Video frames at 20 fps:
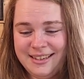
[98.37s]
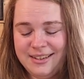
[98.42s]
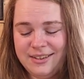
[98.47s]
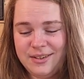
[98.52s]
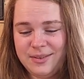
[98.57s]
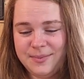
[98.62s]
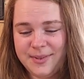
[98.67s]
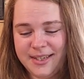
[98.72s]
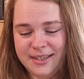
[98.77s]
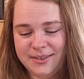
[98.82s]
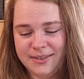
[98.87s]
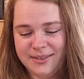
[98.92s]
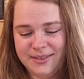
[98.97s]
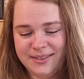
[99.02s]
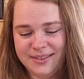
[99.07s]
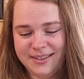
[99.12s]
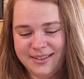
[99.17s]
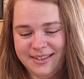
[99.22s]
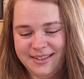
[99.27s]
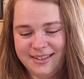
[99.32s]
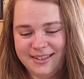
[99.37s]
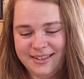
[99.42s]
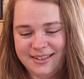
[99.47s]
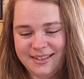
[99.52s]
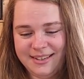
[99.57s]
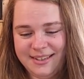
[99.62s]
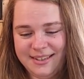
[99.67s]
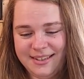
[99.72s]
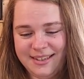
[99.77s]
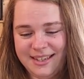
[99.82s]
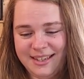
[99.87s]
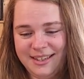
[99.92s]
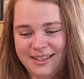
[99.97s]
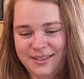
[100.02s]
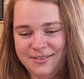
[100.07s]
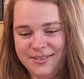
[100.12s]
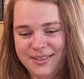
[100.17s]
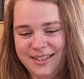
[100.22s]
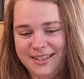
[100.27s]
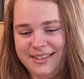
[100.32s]
Oh my god. I
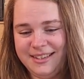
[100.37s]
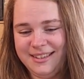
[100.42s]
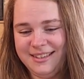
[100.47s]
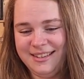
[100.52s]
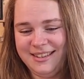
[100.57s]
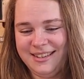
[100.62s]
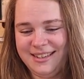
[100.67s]
love it.